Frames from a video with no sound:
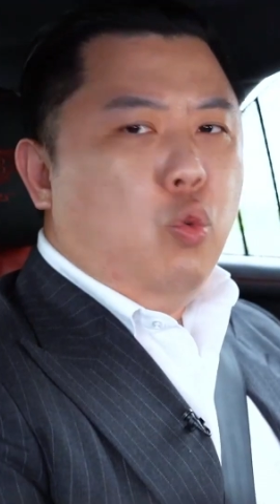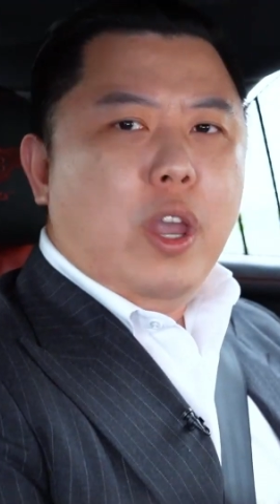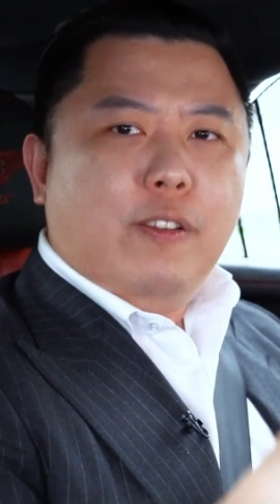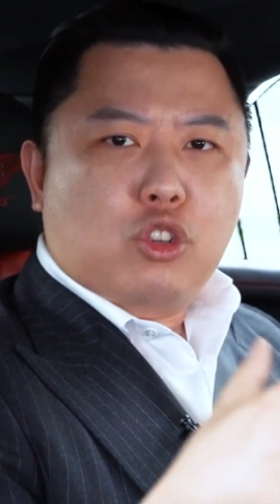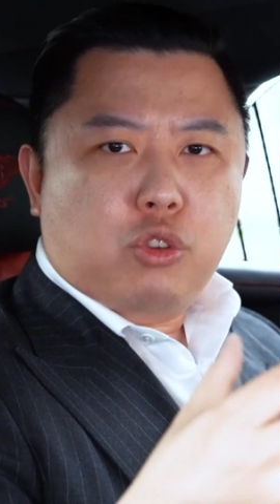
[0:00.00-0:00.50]

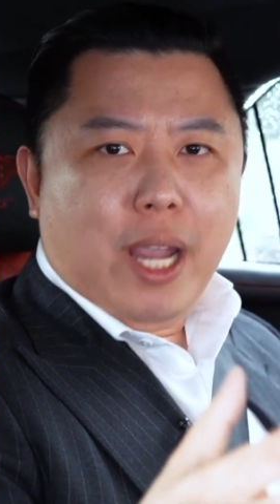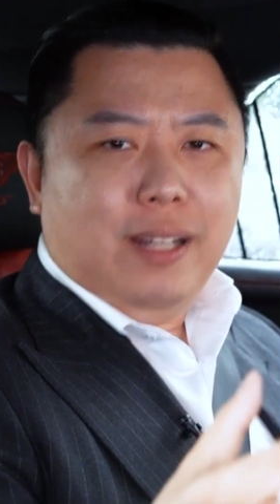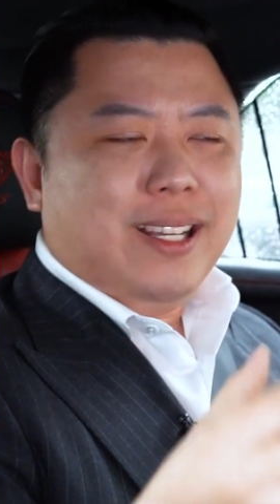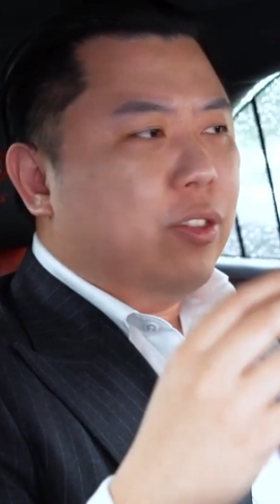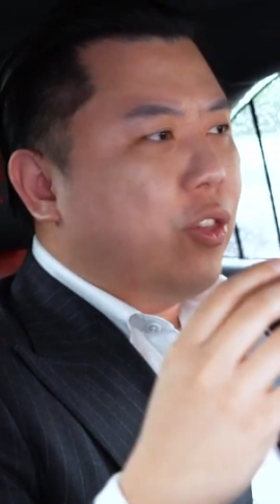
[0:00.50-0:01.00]
We have
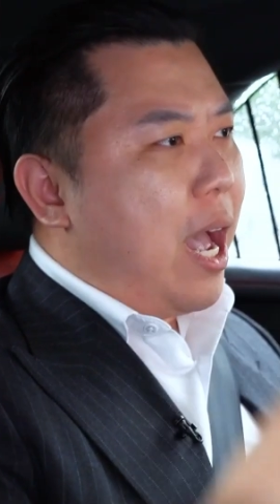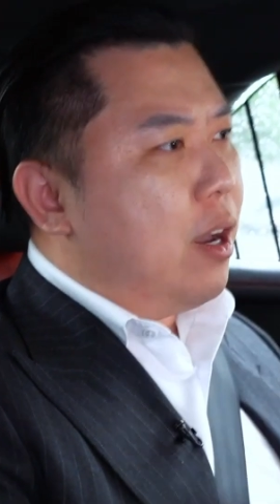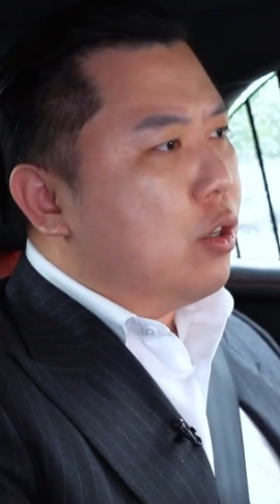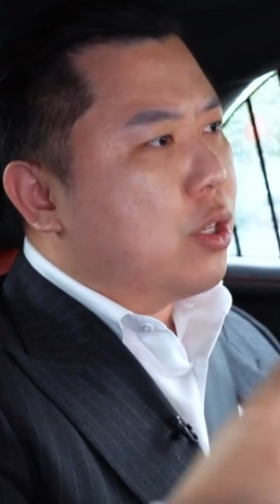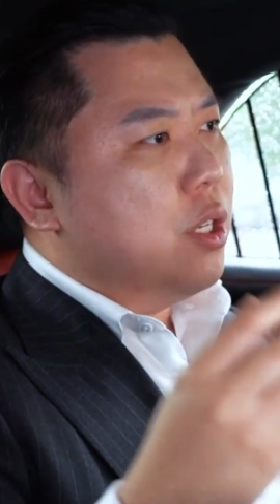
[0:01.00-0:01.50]
trained
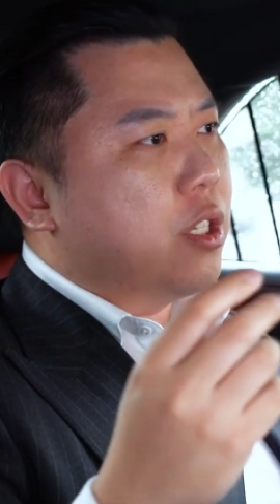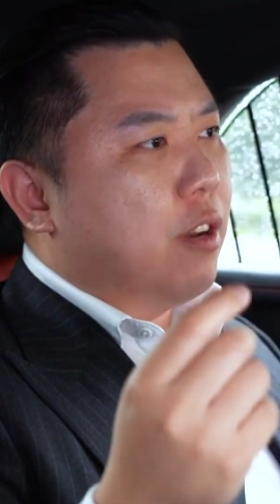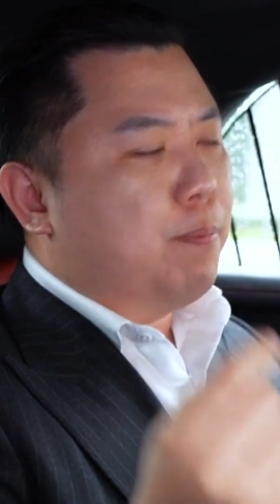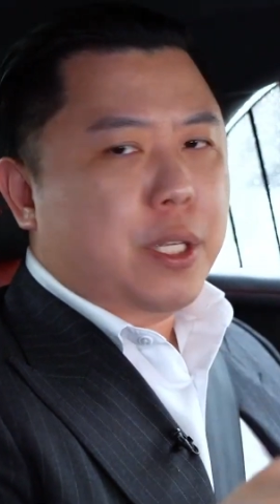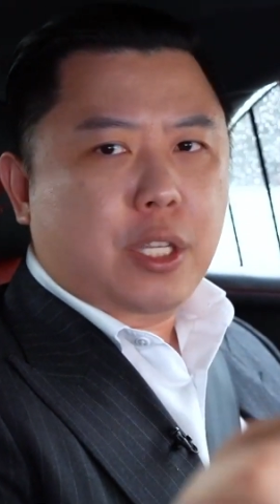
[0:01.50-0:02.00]
thousands
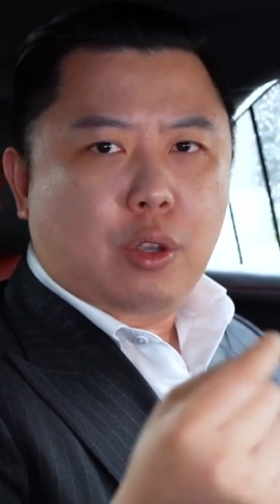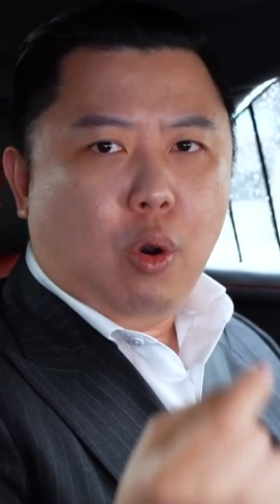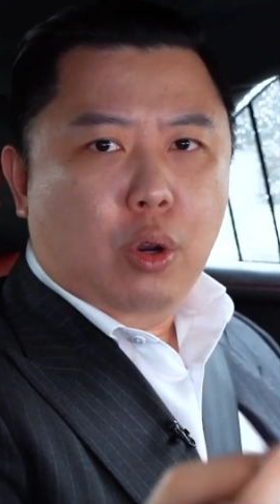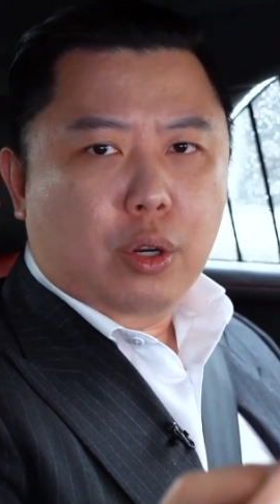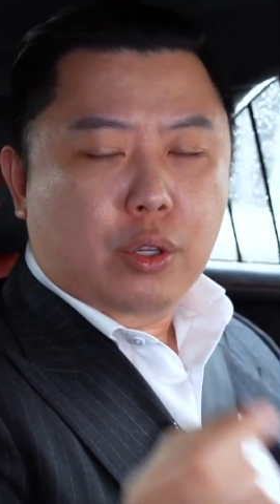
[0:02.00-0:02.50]
of business
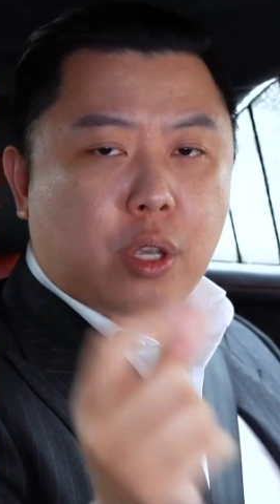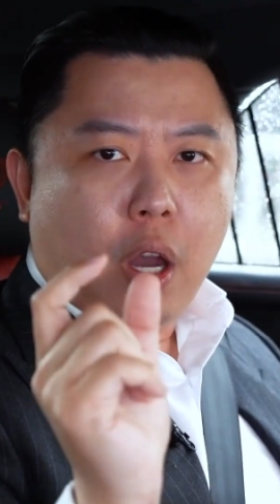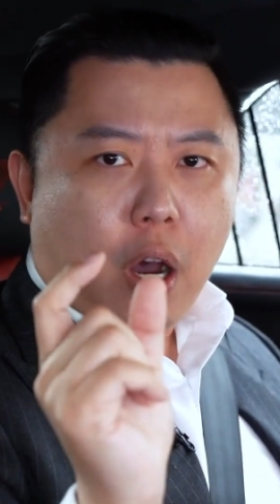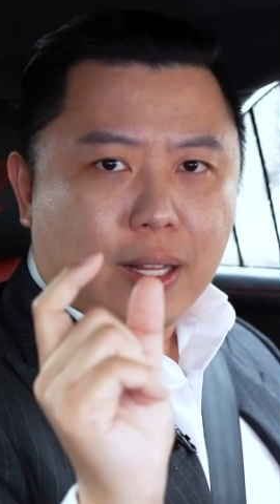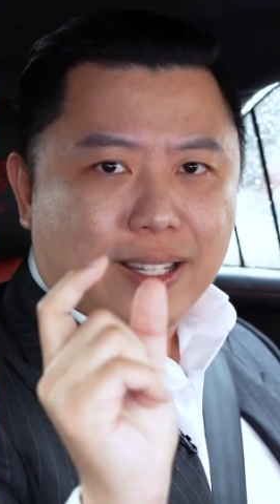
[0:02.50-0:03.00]
owners
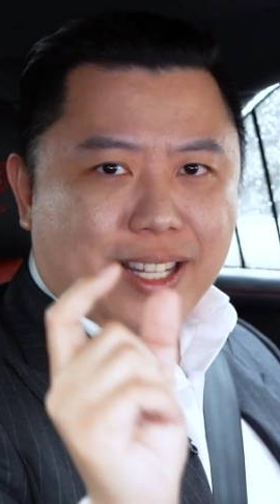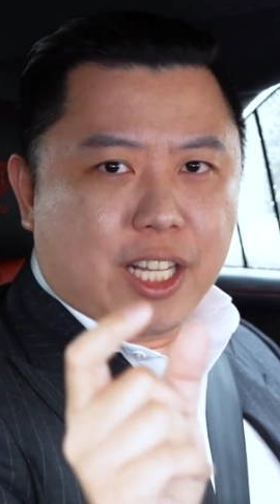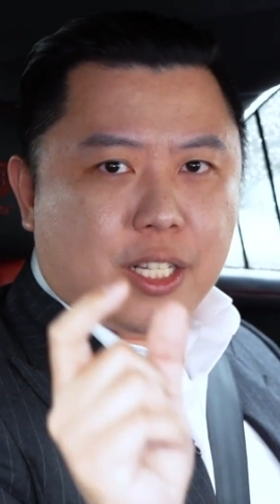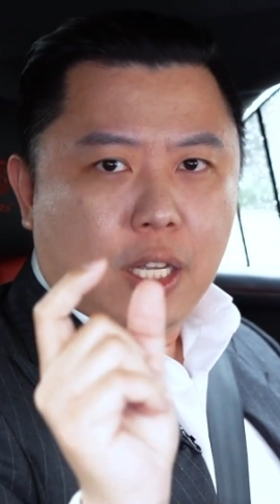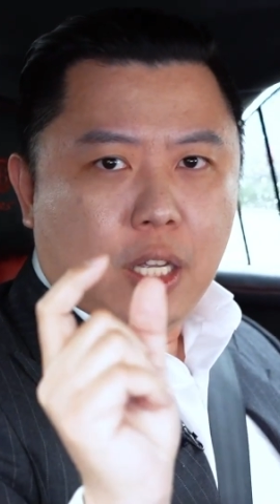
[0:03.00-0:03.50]
on
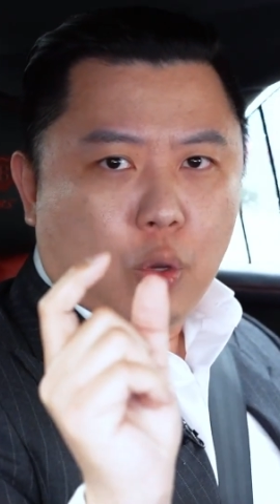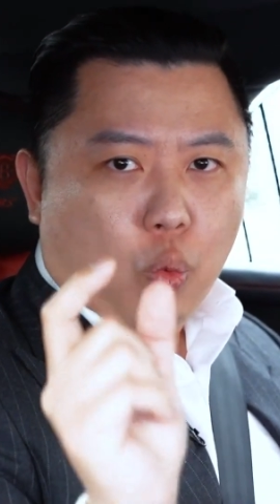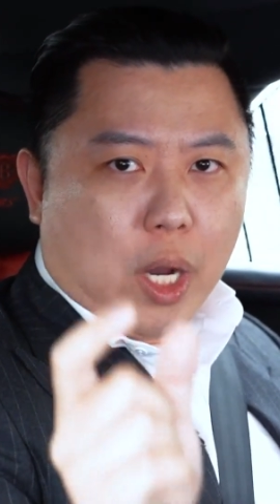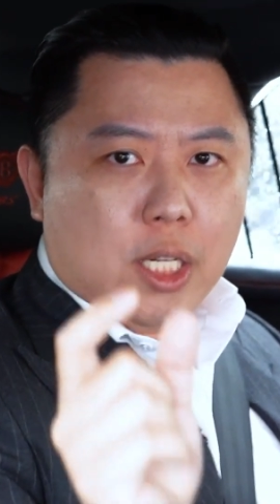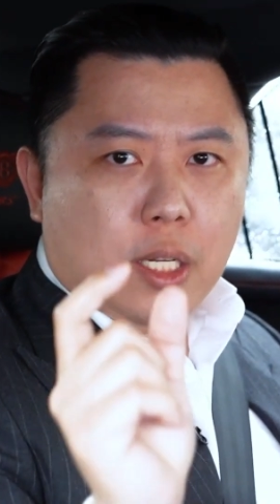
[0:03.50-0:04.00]
this
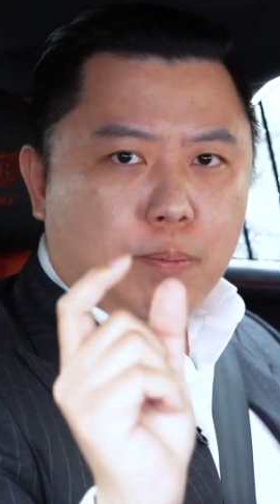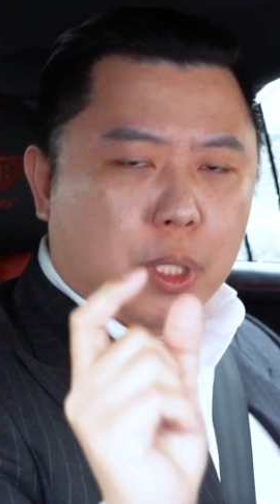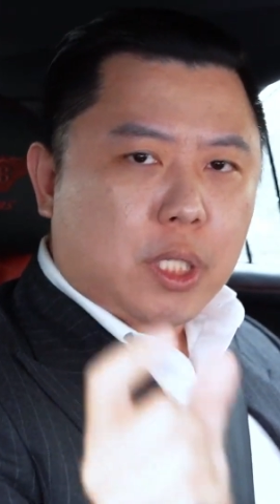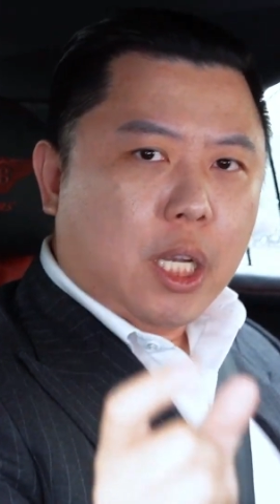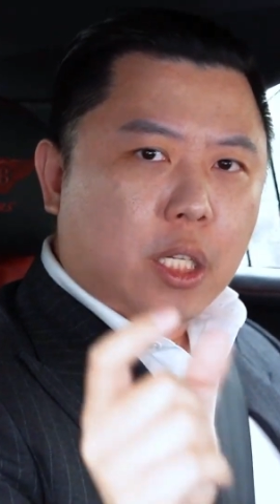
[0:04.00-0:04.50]
one
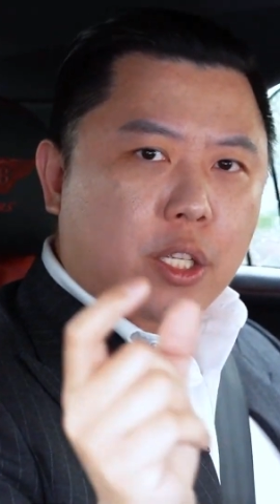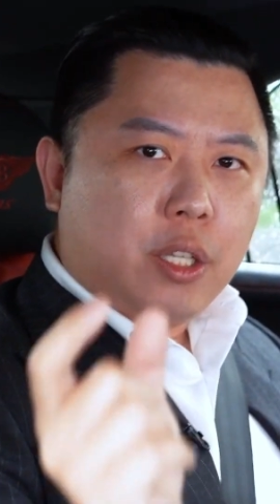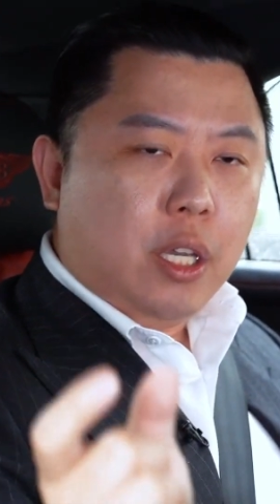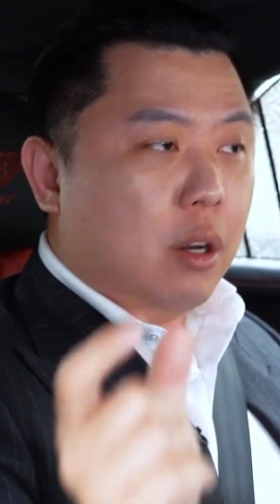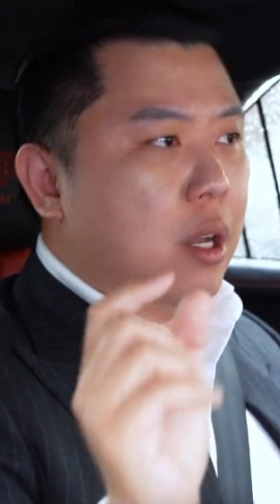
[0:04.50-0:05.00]
particular
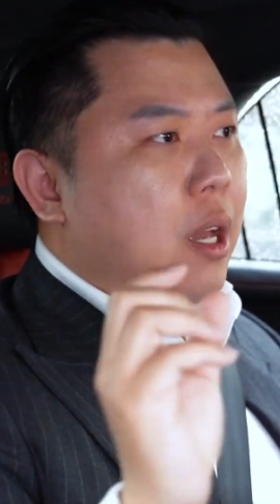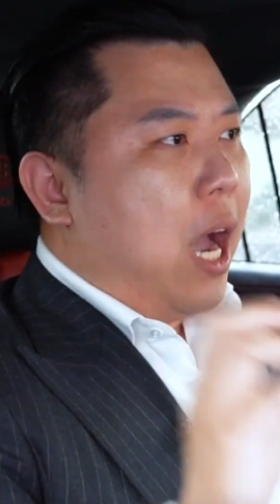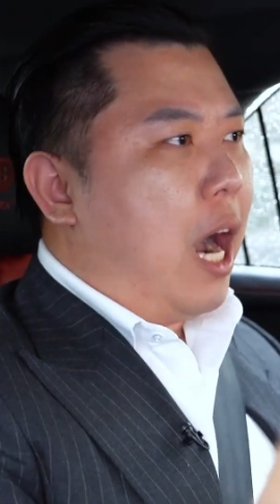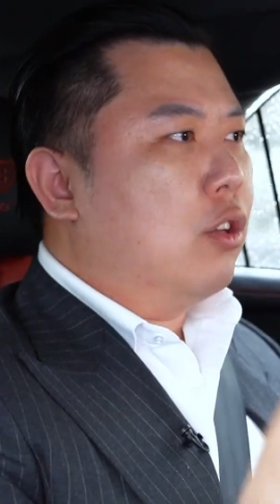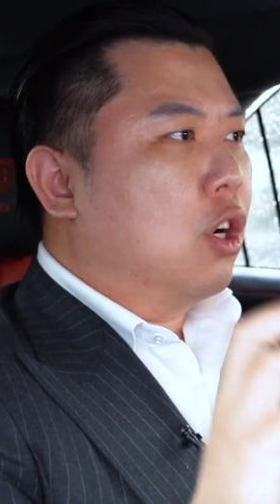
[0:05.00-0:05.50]
skill:
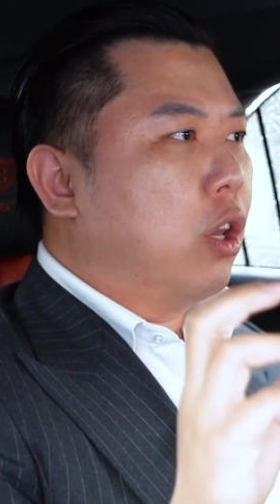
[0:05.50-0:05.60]
how to